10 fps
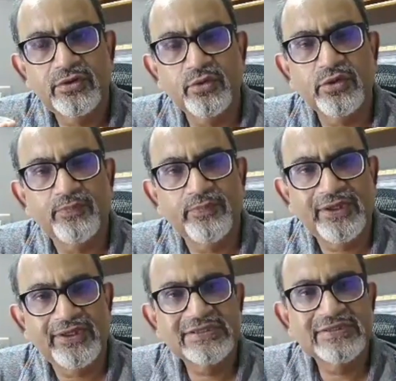two
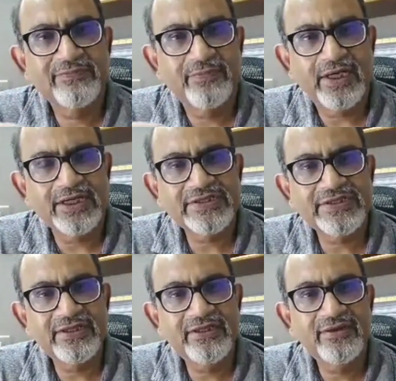components,
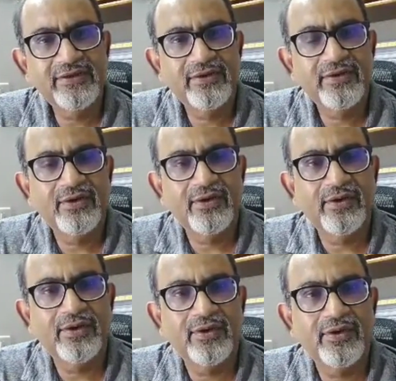partial
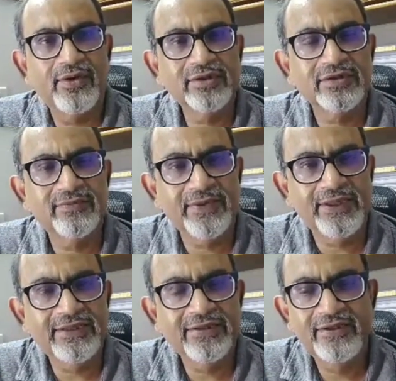or
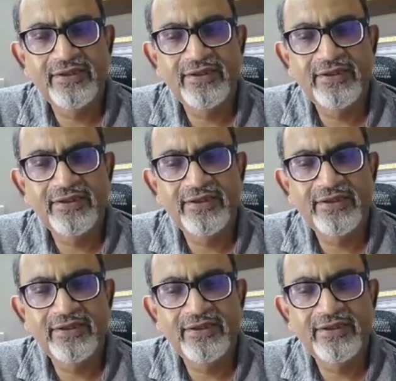complete.